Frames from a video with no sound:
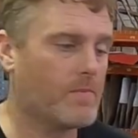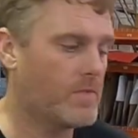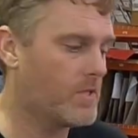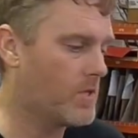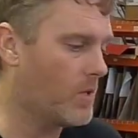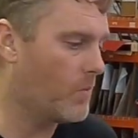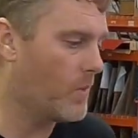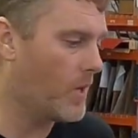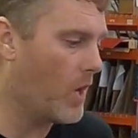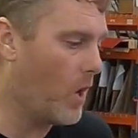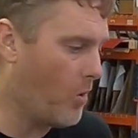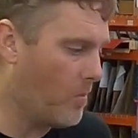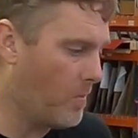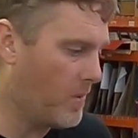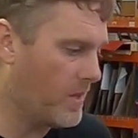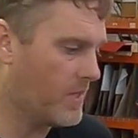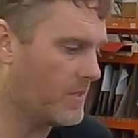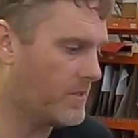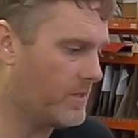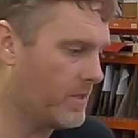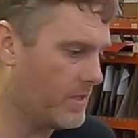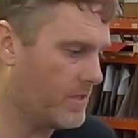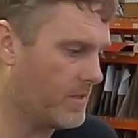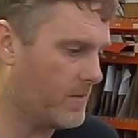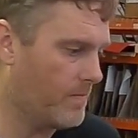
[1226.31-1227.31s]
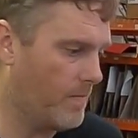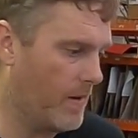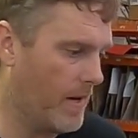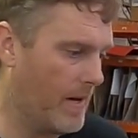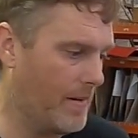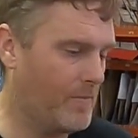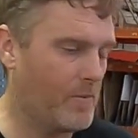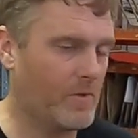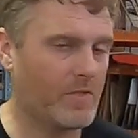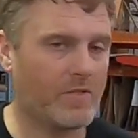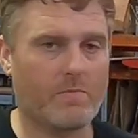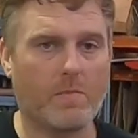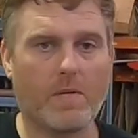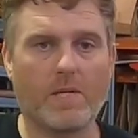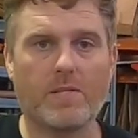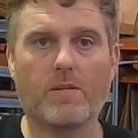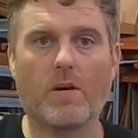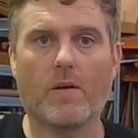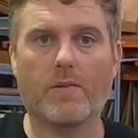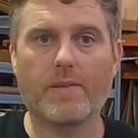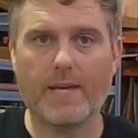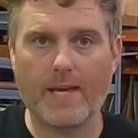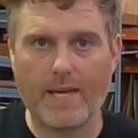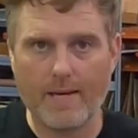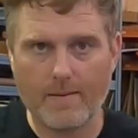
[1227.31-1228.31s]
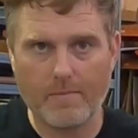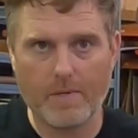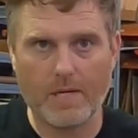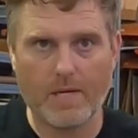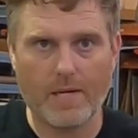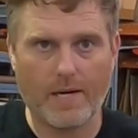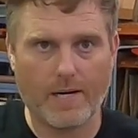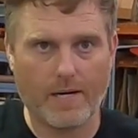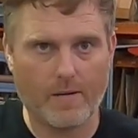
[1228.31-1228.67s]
So we open the system up, which means all the ambient